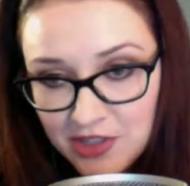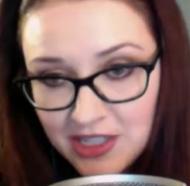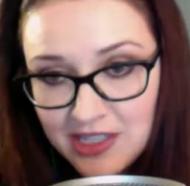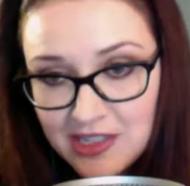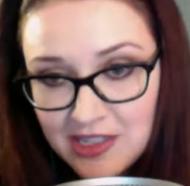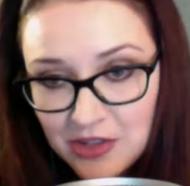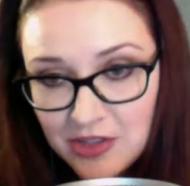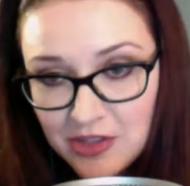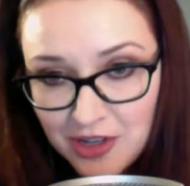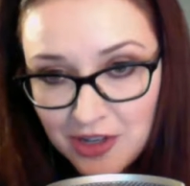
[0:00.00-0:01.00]
He is still the
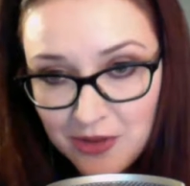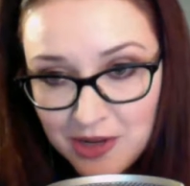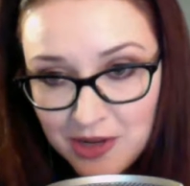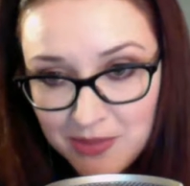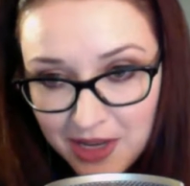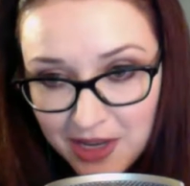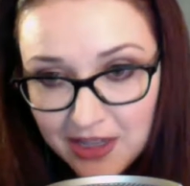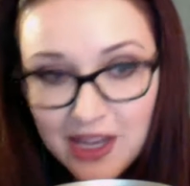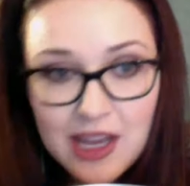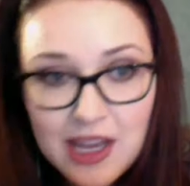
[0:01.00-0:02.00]
starting running back,
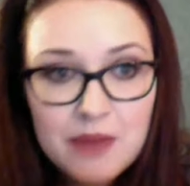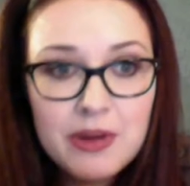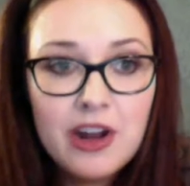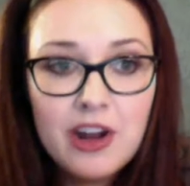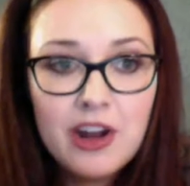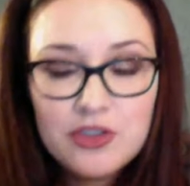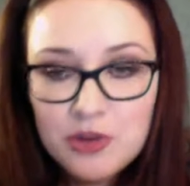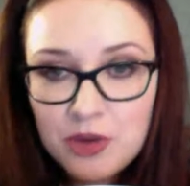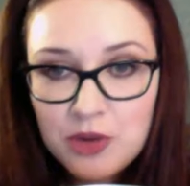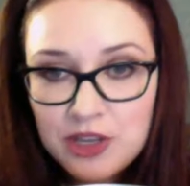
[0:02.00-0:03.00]
but Andre
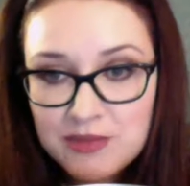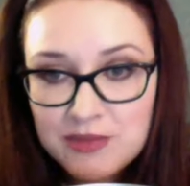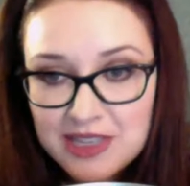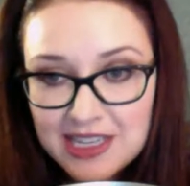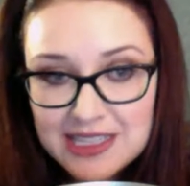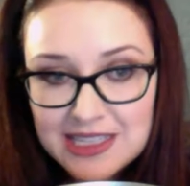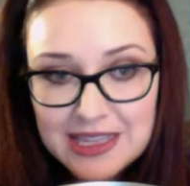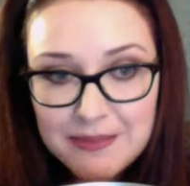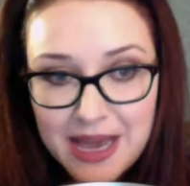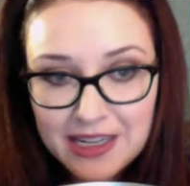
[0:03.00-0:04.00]
Williams is the
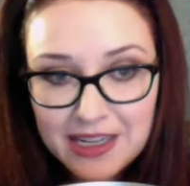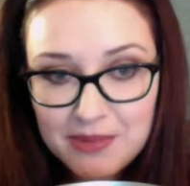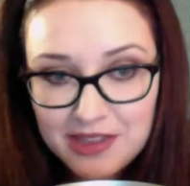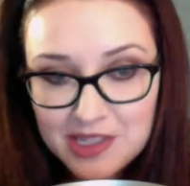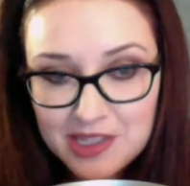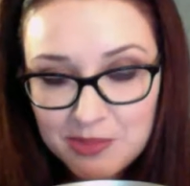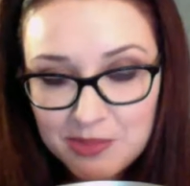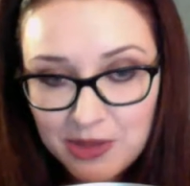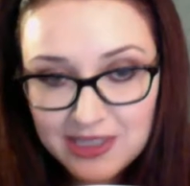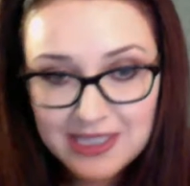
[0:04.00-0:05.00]
backup at this point
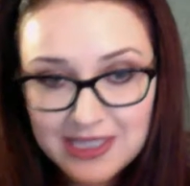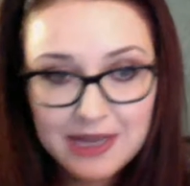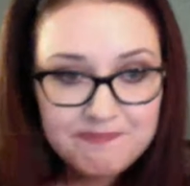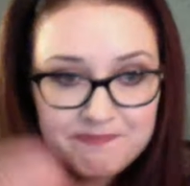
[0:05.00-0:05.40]
in time.